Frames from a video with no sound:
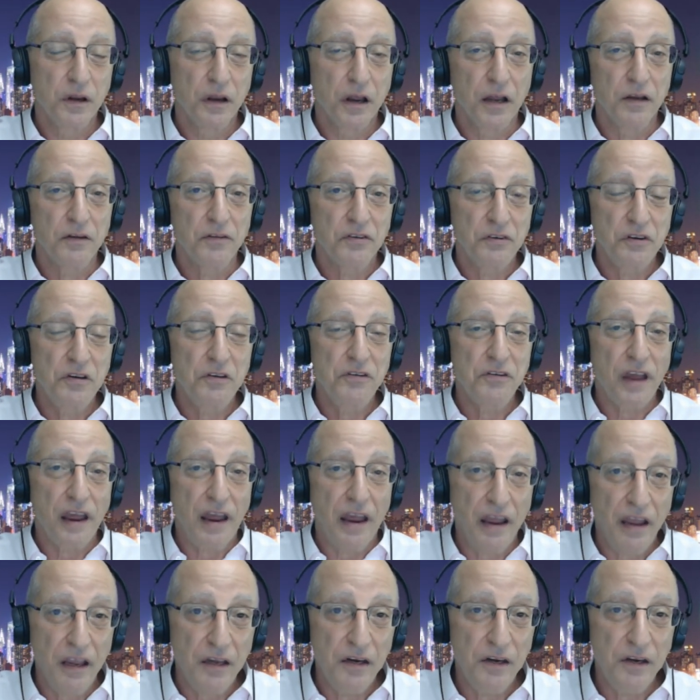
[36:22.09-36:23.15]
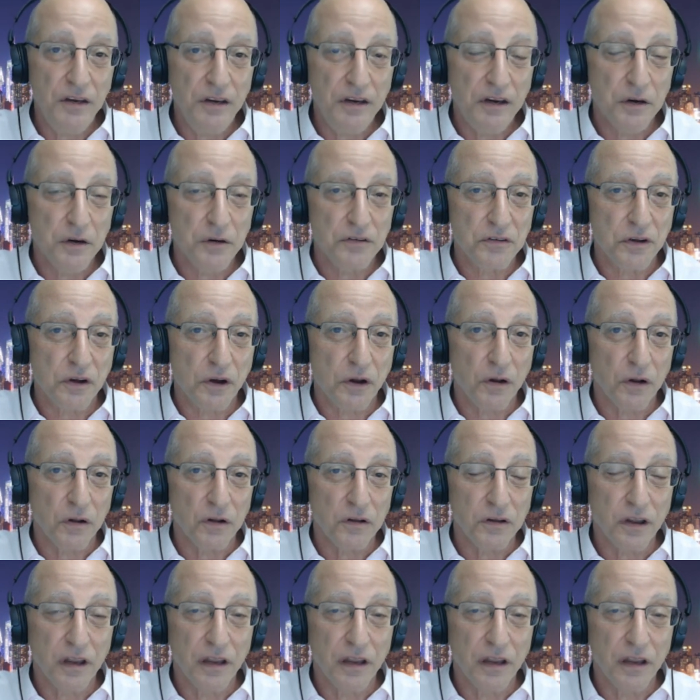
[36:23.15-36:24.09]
And she's 80 years old.